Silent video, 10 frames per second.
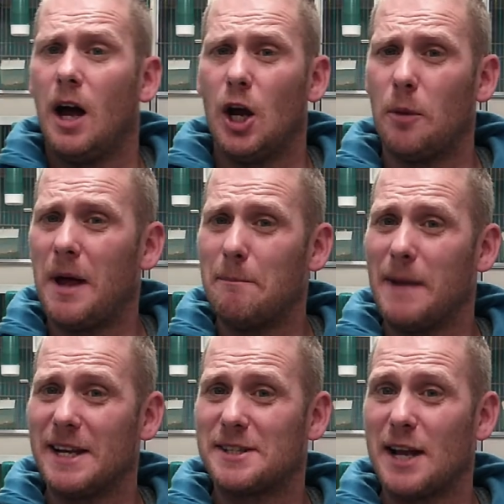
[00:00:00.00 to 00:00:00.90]
I hope that
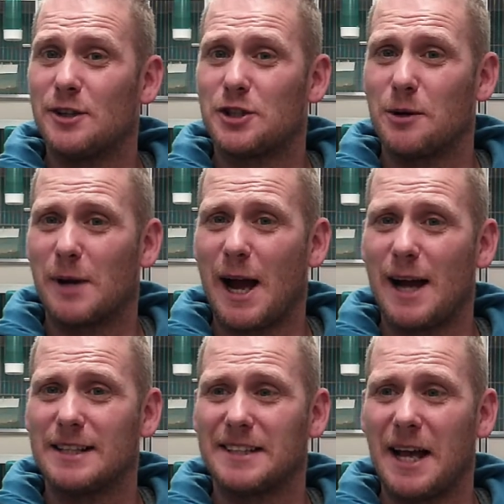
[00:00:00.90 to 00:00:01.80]
made sense to you
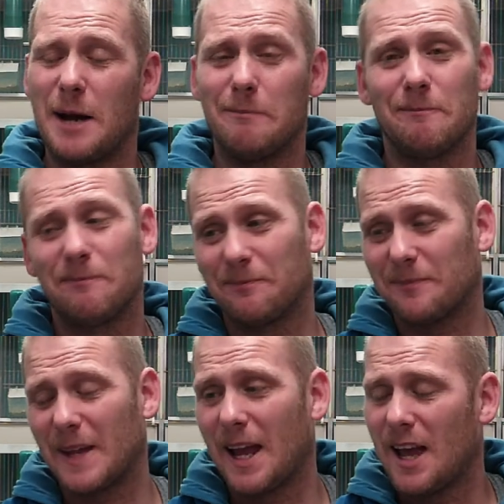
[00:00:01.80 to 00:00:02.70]
guys um,
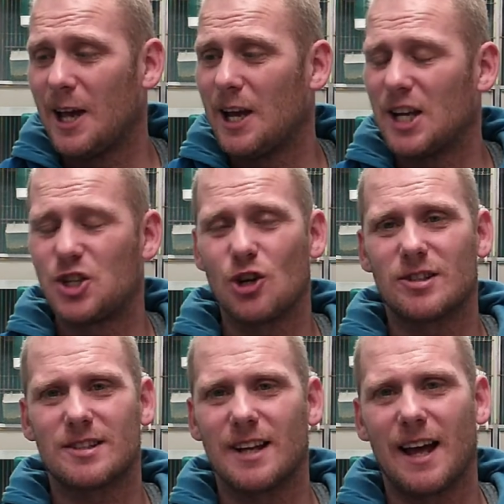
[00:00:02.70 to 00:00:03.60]
it's
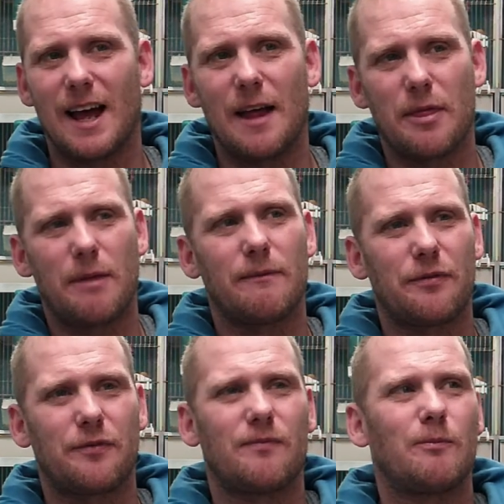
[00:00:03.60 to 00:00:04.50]
just
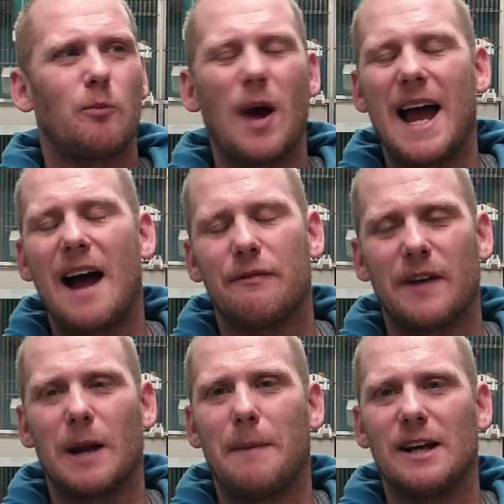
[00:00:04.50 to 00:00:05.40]
way I
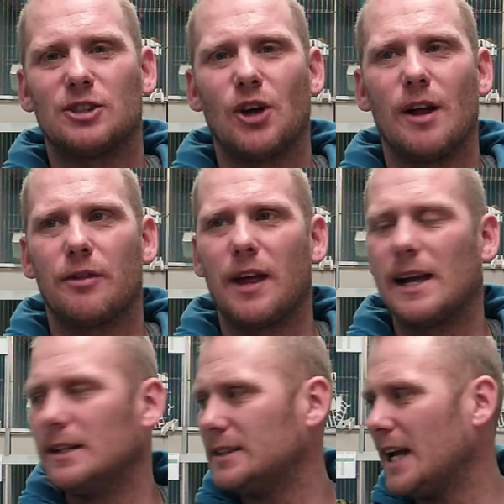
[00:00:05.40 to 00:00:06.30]
feel about certain
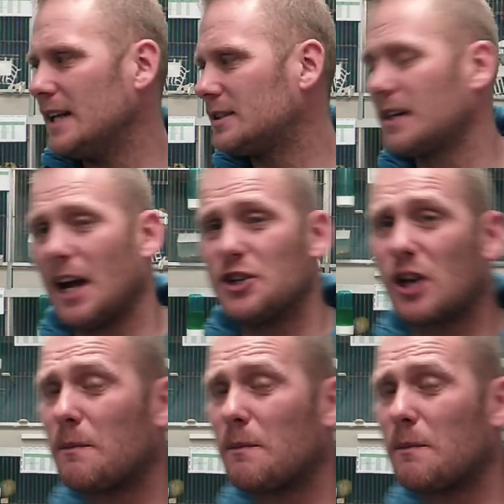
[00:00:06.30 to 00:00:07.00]
things is, as you can